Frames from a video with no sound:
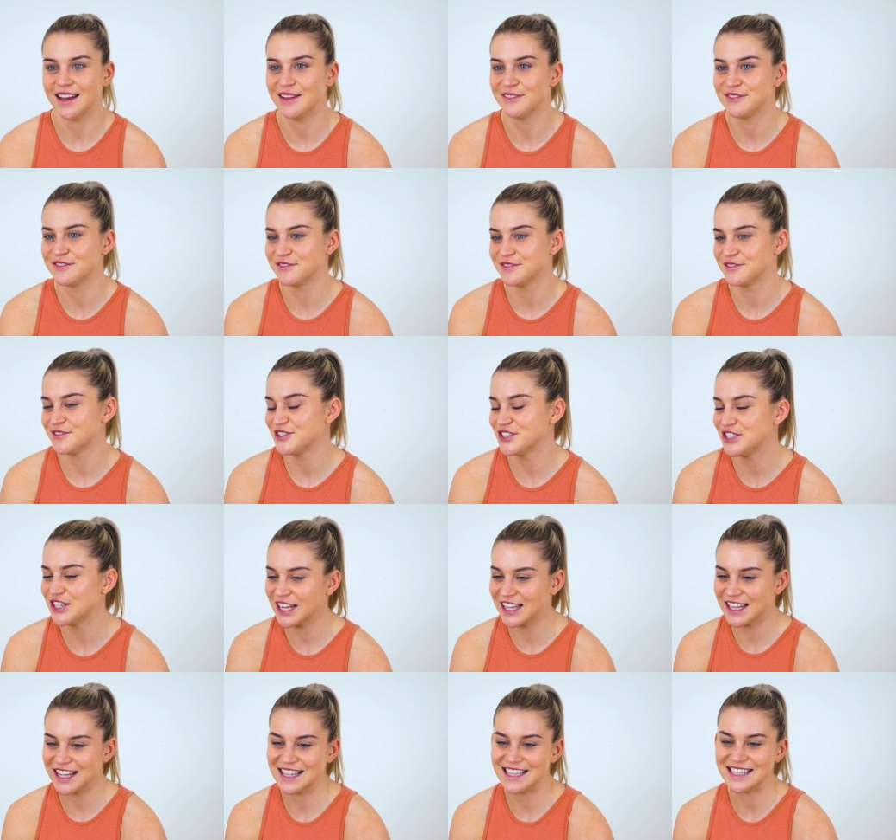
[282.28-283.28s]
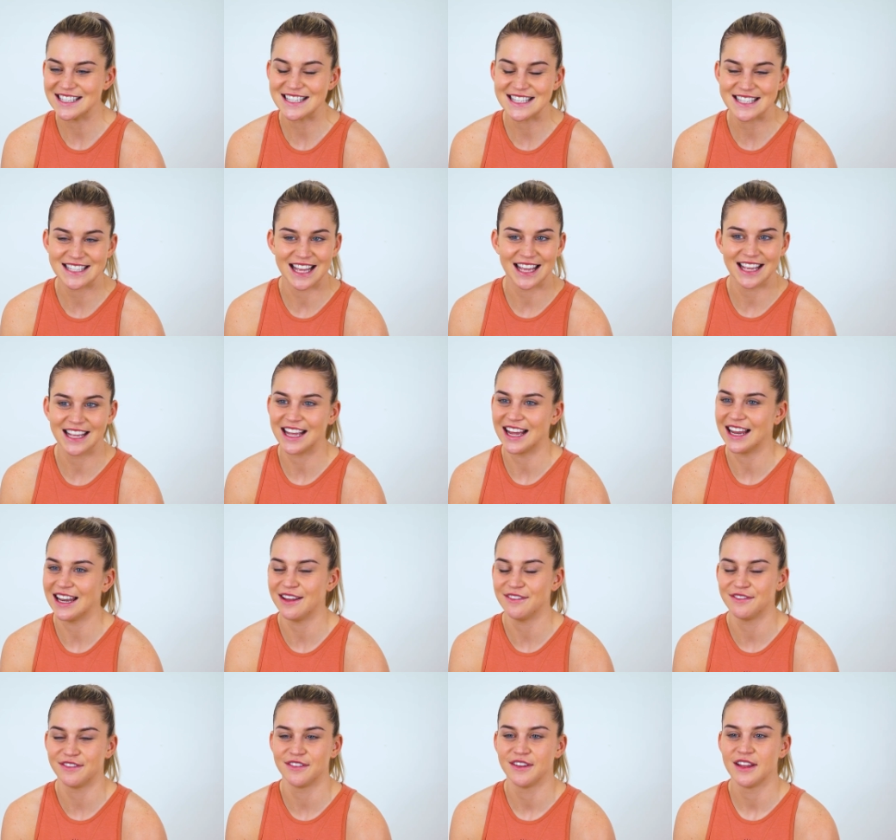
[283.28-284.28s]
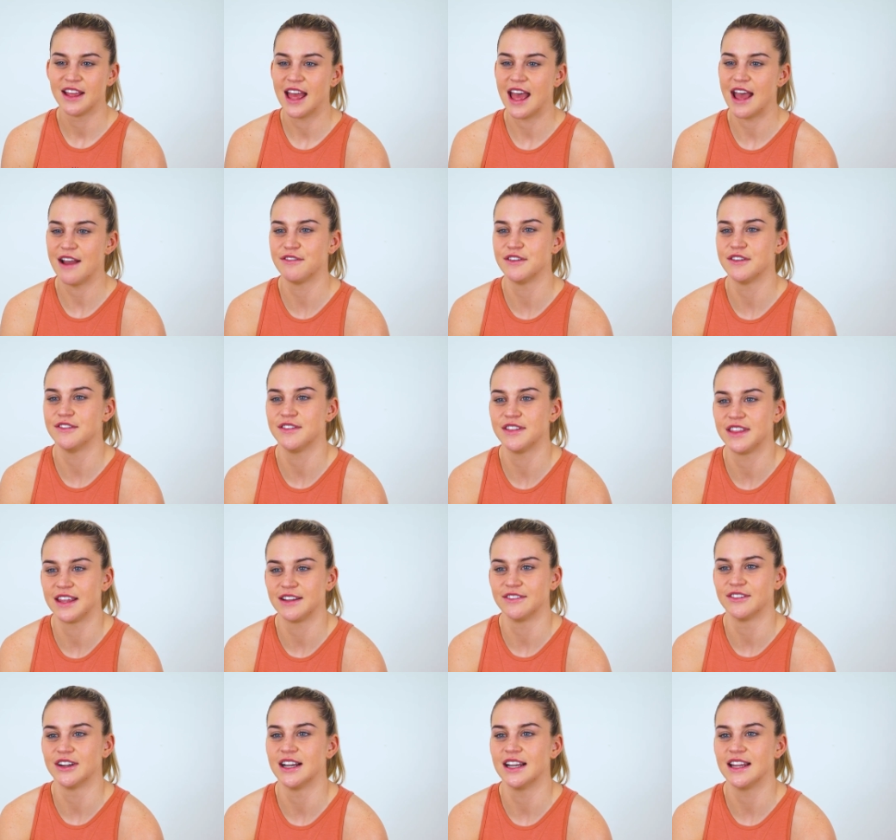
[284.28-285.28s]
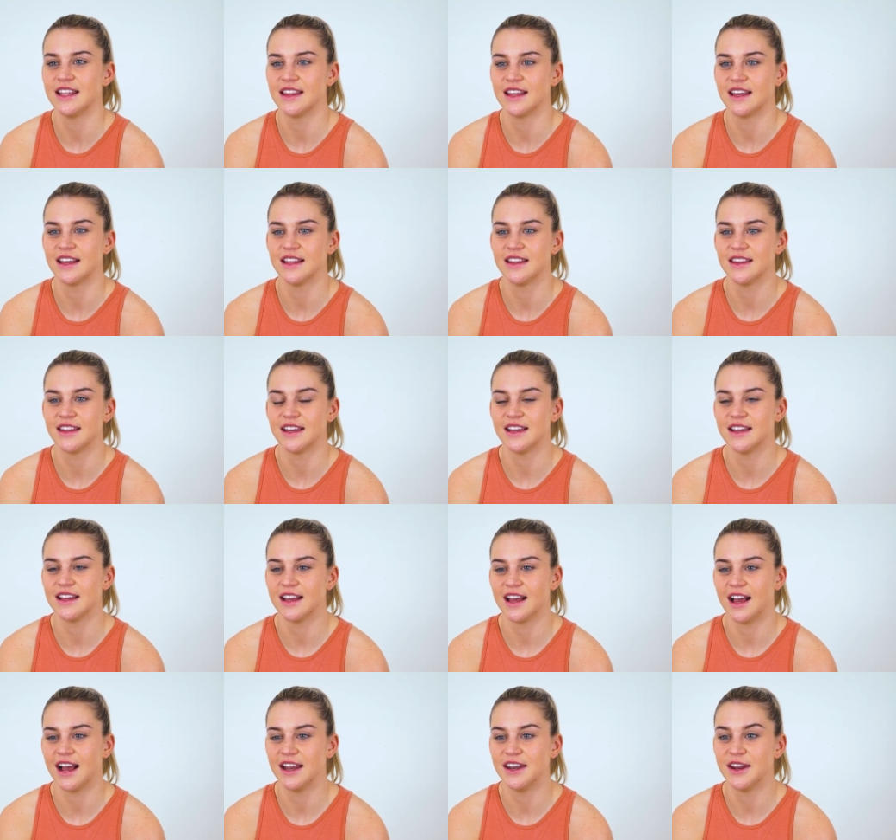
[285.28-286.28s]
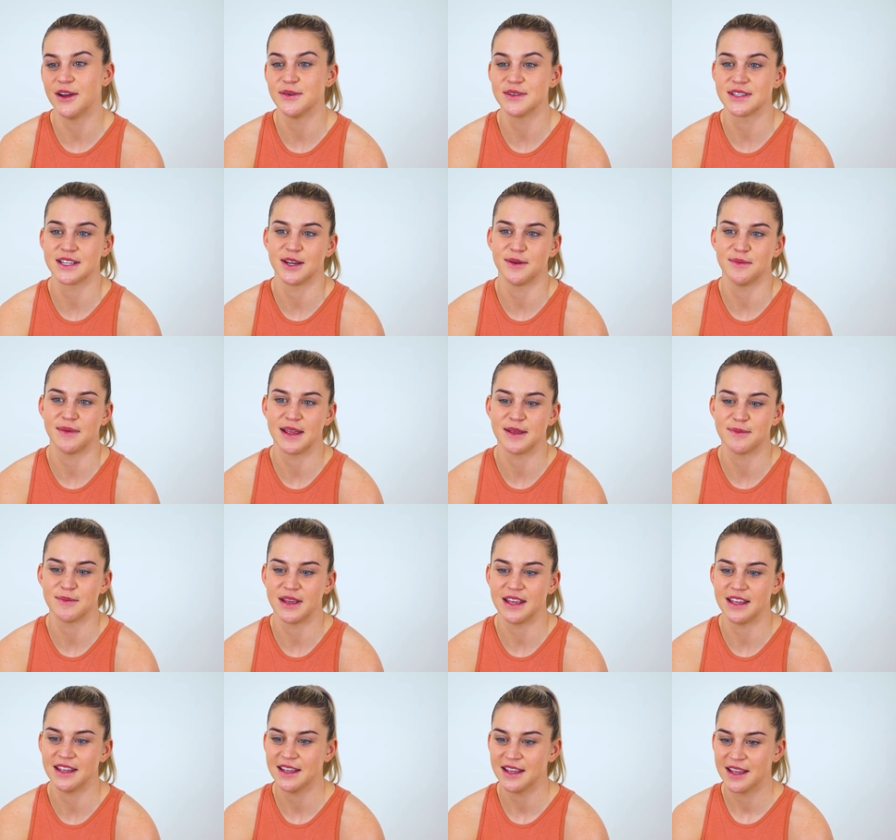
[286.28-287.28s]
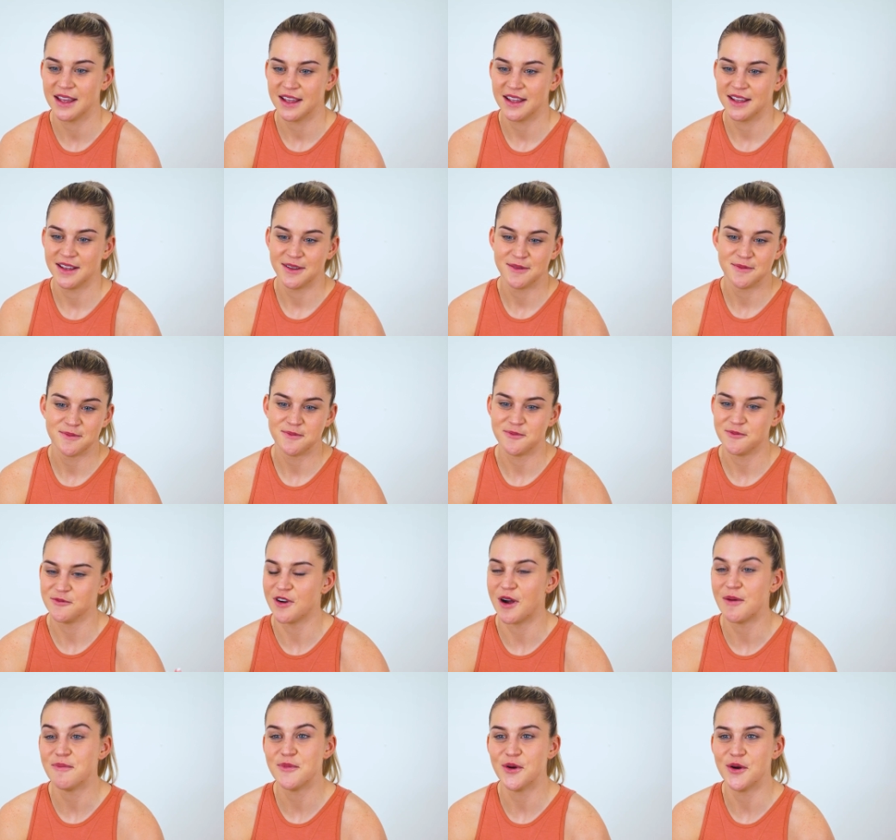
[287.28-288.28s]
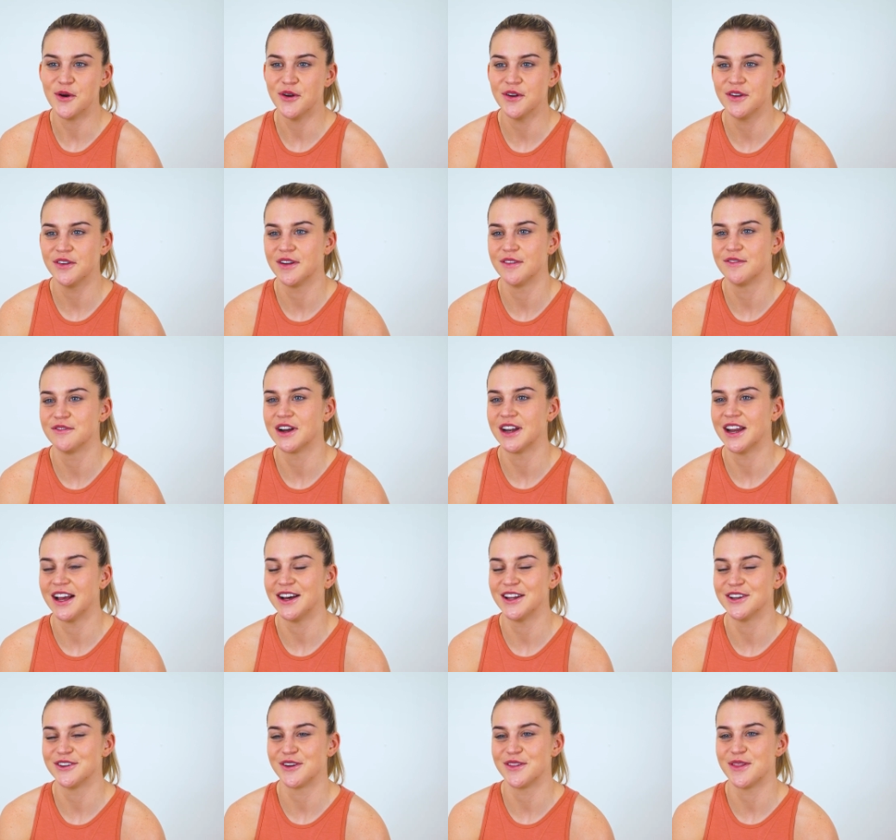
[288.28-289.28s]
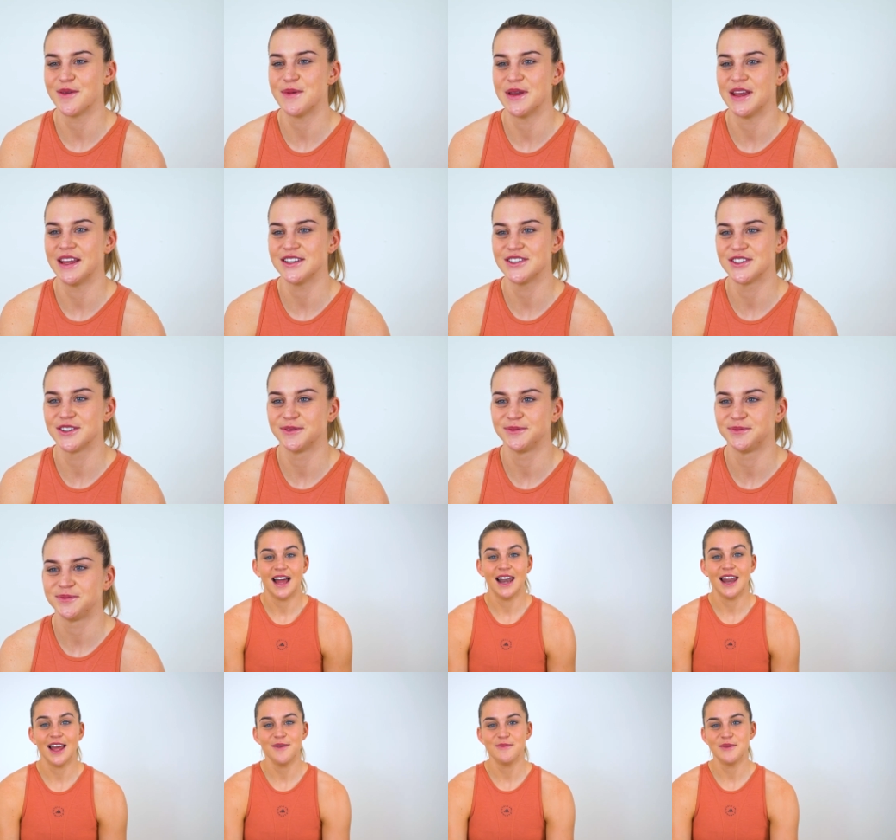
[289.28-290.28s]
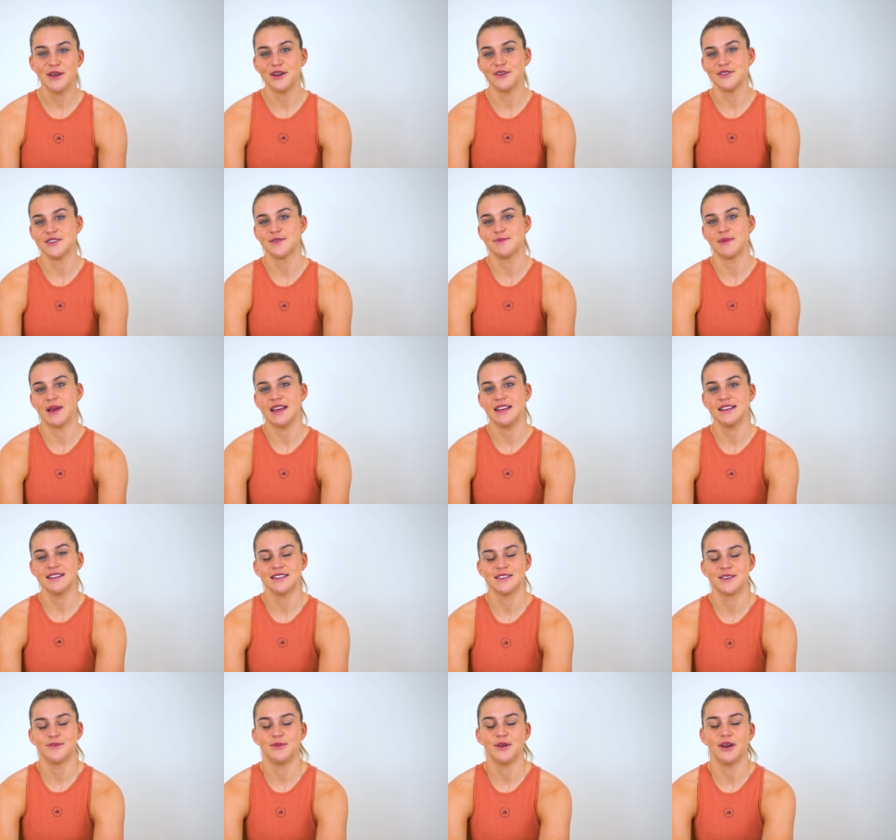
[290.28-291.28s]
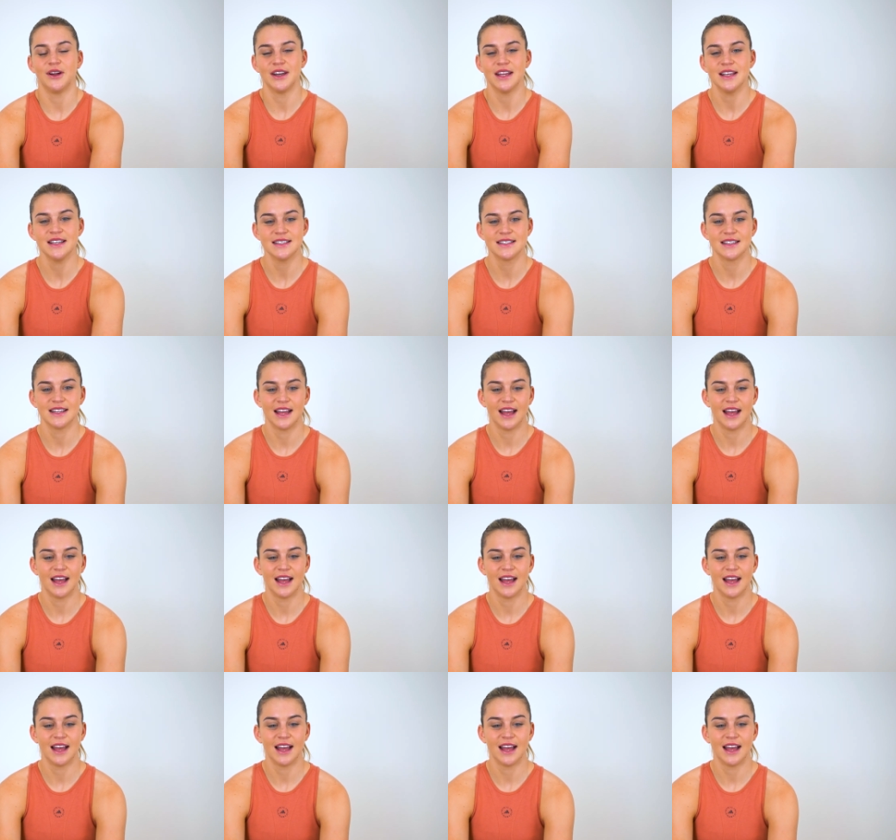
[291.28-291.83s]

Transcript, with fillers: I love chicken, steak, I love everything really that, that I know is going to make me run more and run harder on the pitch. I like my own space, to be honest.